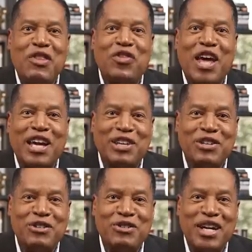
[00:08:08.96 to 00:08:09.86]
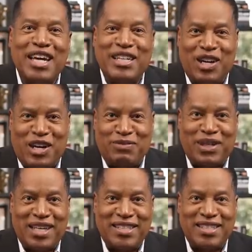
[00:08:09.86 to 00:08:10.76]
Thank you and God
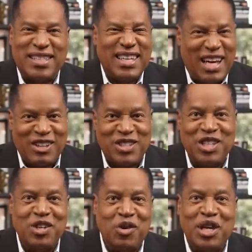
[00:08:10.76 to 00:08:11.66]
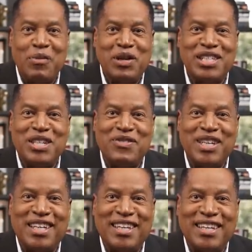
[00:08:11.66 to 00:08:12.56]
bless. I'll see you on Epoch TV.